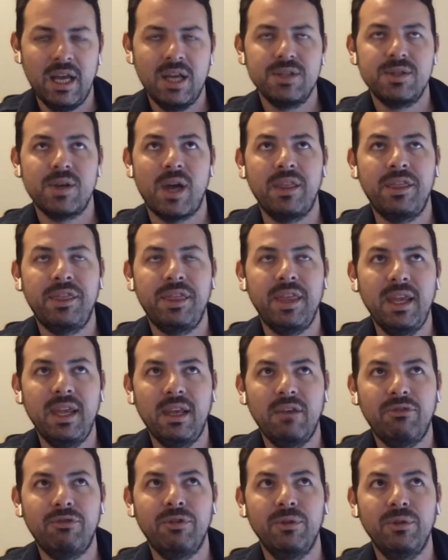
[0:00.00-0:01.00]
So I think
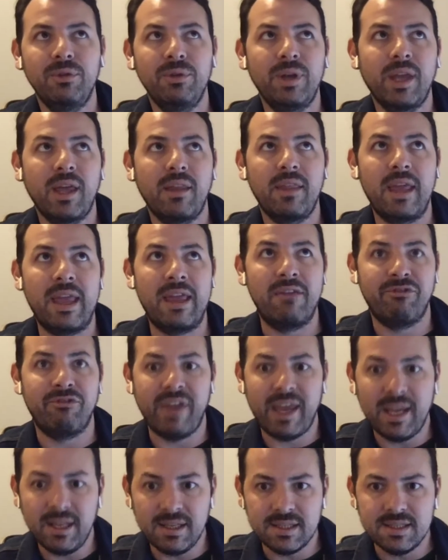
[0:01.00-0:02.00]
if you look at
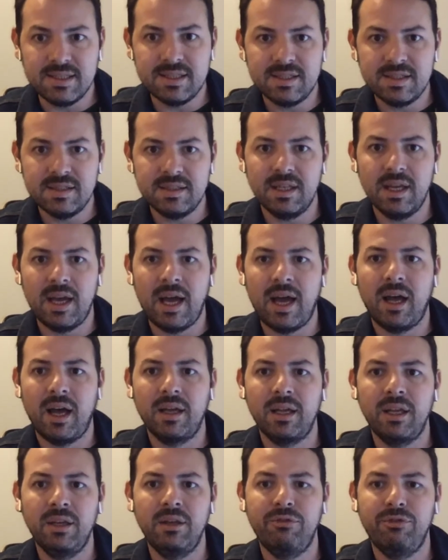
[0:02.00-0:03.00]
events
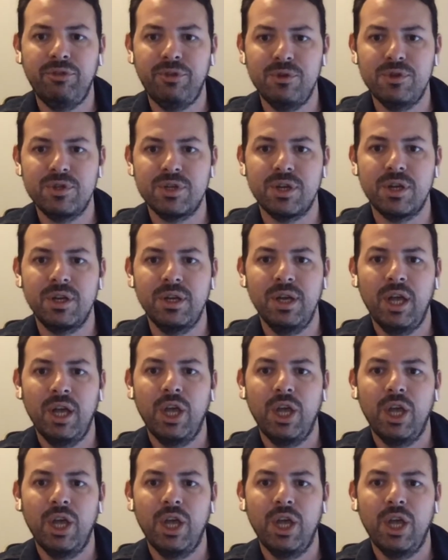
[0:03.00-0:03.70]
in the future,